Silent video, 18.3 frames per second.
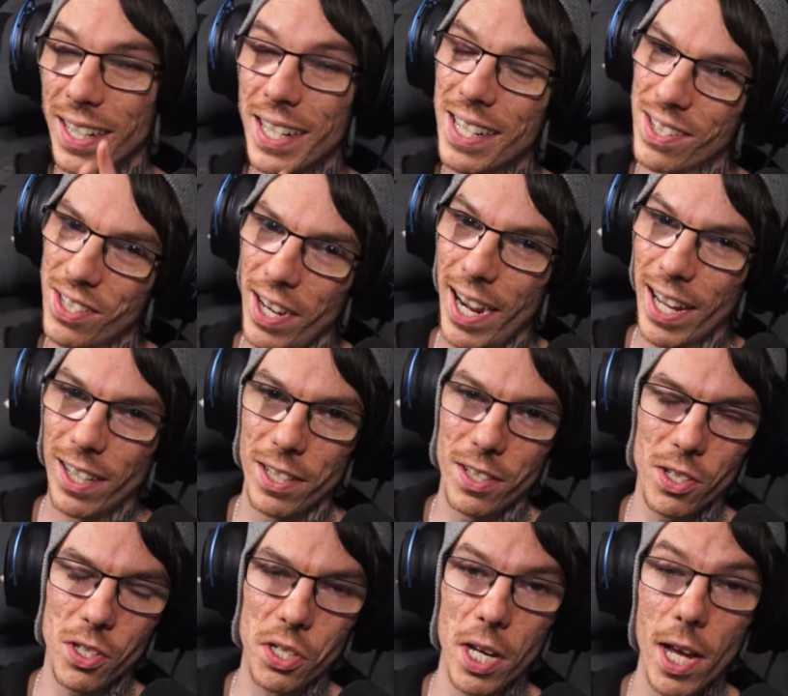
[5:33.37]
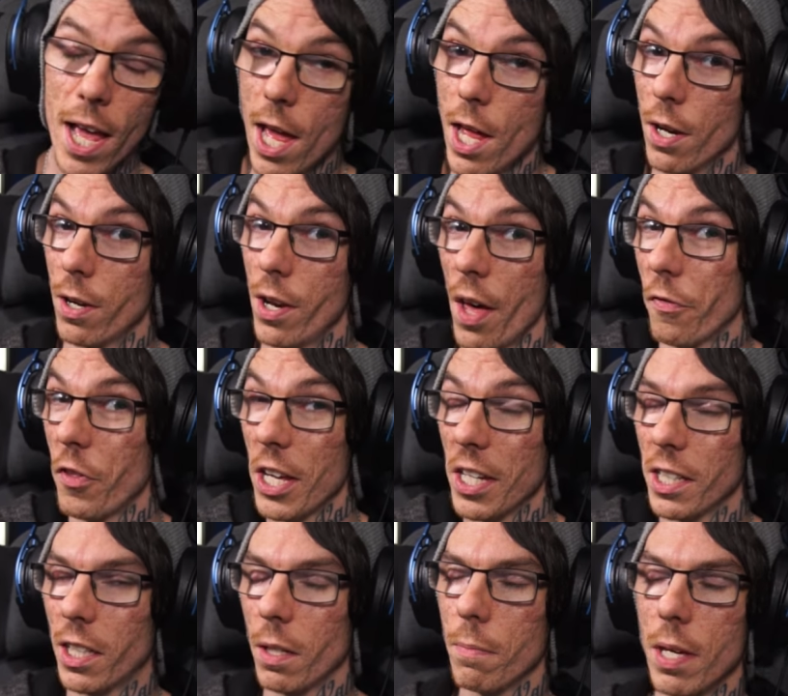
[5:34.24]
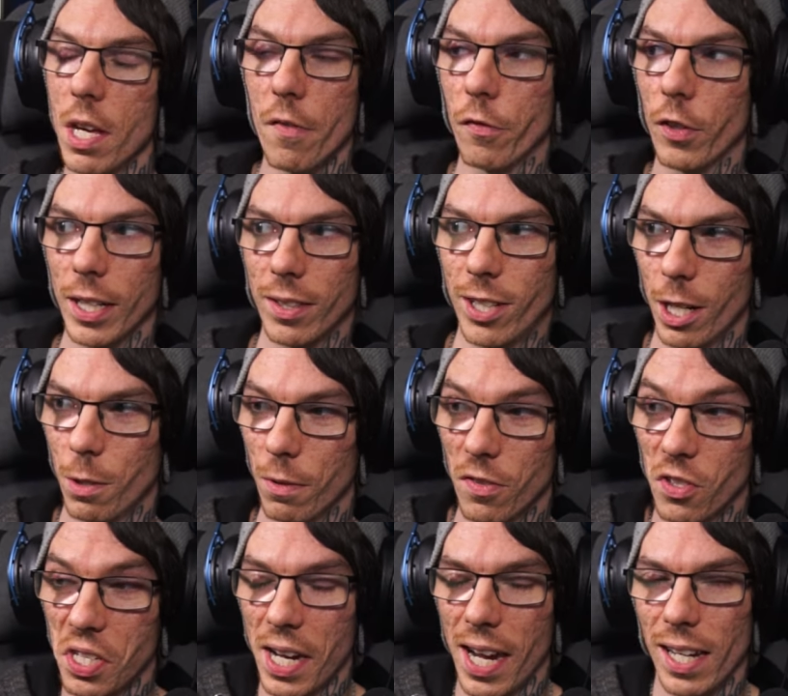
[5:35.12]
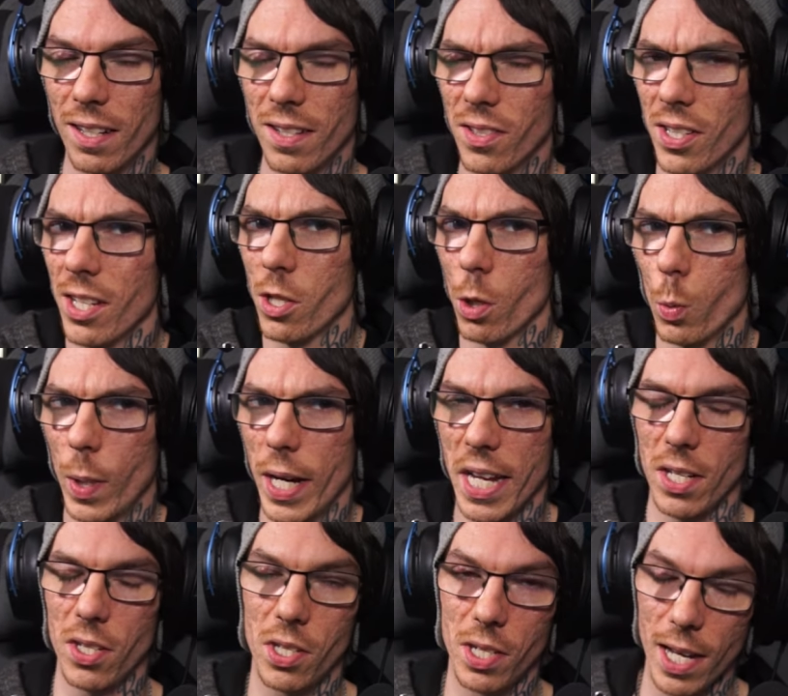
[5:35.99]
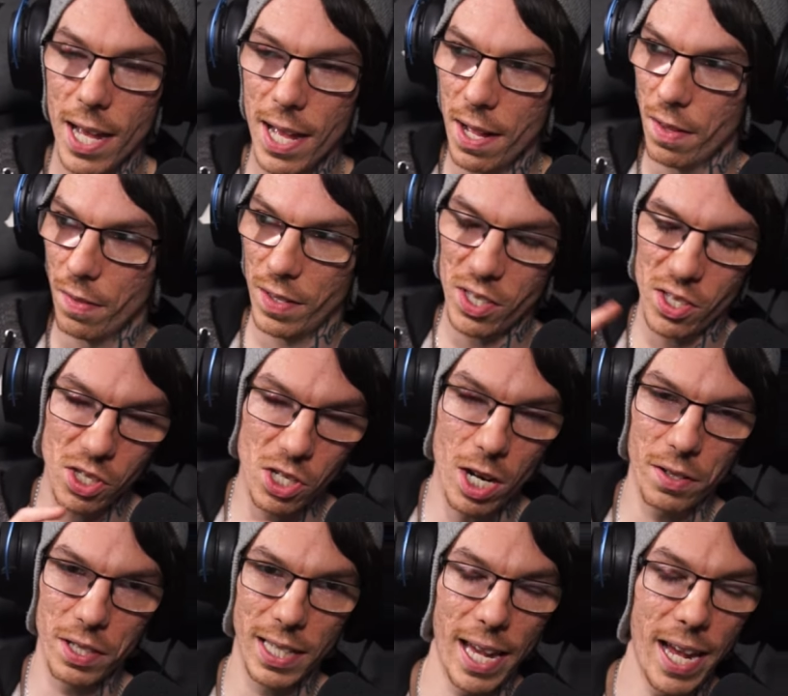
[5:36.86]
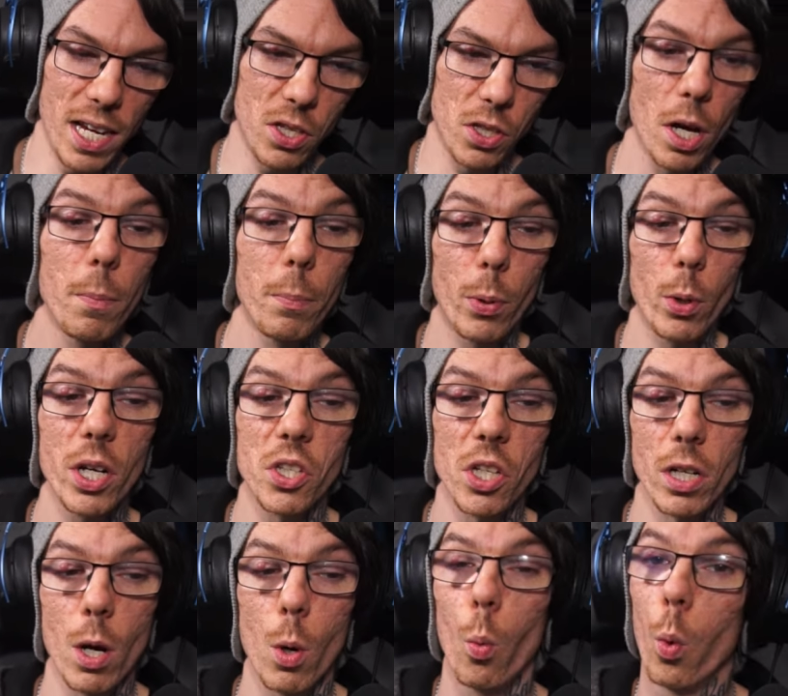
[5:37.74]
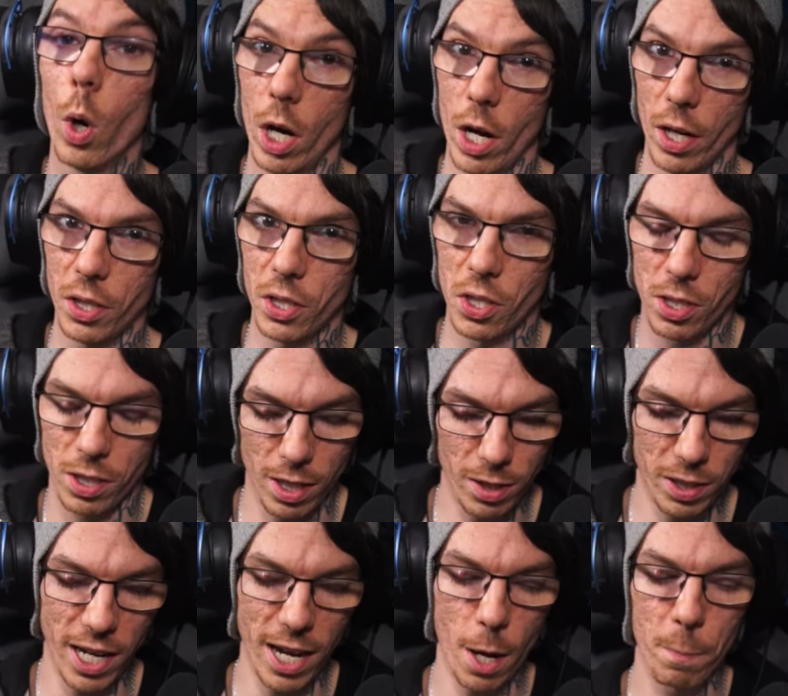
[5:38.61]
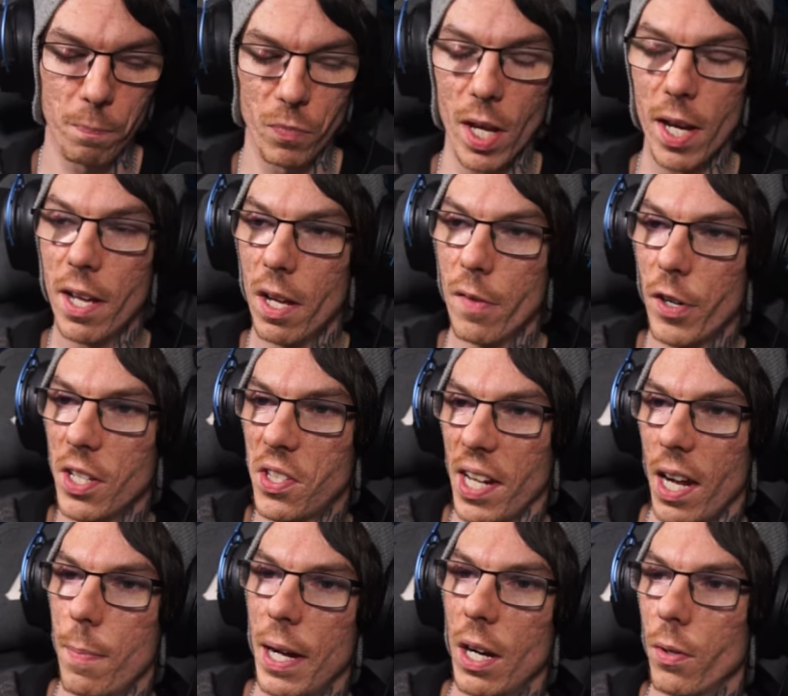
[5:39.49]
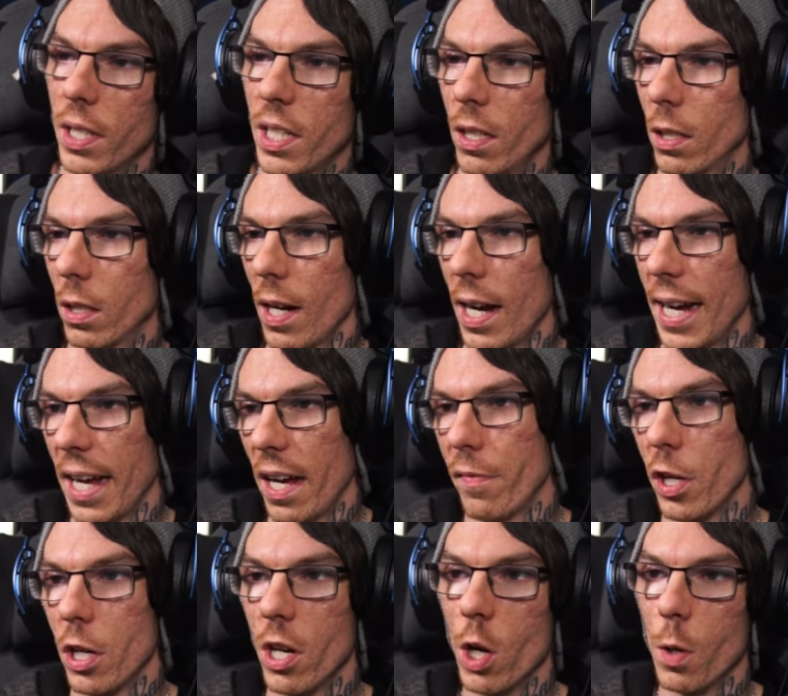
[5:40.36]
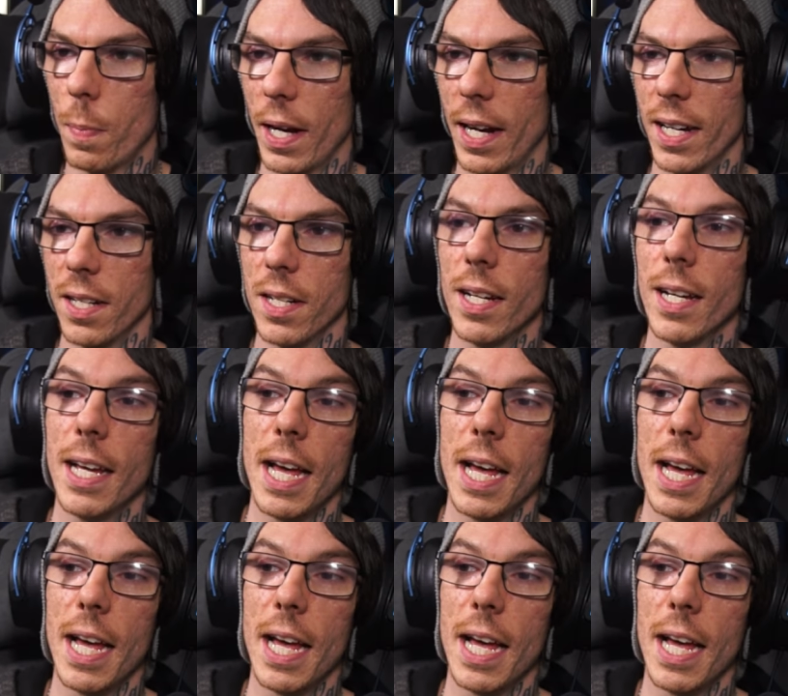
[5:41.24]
silence. Nothing can be inflicted with silence. It's a waste. This is not the case. Poison works, okay? If I tab out here, I have a notepad.